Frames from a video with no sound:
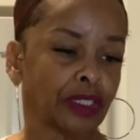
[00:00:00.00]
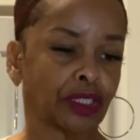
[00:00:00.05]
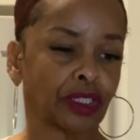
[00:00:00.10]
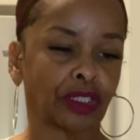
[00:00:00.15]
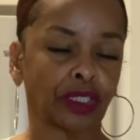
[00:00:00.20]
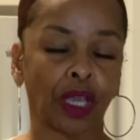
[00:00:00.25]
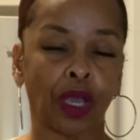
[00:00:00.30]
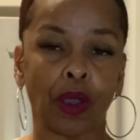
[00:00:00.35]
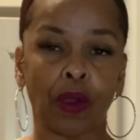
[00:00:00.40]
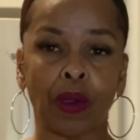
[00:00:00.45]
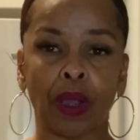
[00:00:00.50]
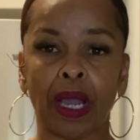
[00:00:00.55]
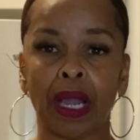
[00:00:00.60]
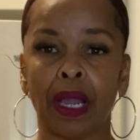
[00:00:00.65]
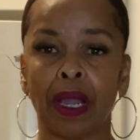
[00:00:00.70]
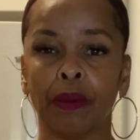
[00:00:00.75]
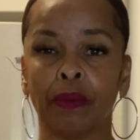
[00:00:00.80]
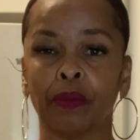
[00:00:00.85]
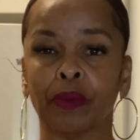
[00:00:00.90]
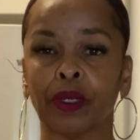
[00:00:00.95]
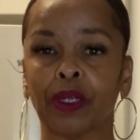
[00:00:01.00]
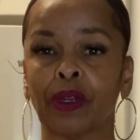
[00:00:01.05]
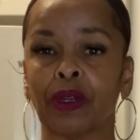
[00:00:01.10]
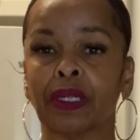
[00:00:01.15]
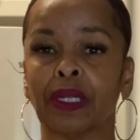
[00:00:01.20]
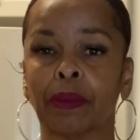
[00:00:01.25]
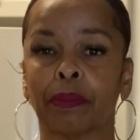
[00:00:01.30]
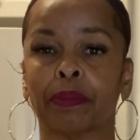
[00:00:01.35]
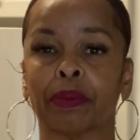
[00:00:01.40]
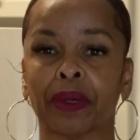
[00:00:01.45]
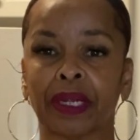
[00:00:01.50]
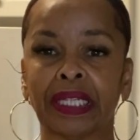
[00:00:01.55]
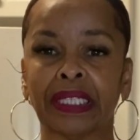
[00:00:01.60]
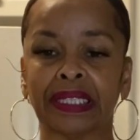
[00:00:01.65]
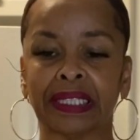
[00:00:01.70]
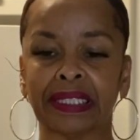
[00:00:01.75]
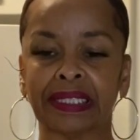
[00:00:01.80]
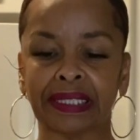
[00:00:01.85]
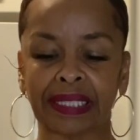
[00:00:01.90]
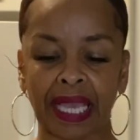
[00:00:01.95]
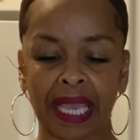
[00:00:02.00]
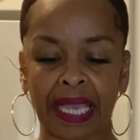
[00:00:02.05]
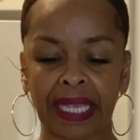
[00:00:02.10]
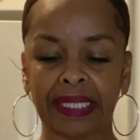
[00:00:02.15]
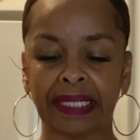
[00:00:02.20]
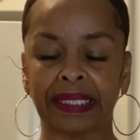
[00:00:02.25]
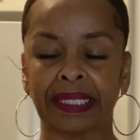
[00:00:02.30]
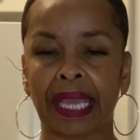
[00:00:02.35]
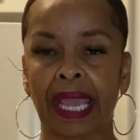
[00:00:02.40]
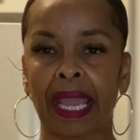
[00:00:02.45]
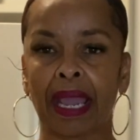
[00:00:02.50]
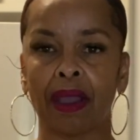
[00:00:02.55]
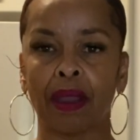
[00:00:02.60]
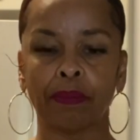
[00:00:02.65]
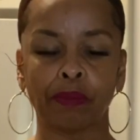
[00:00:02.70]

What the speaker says: So we're gonna break this cake down.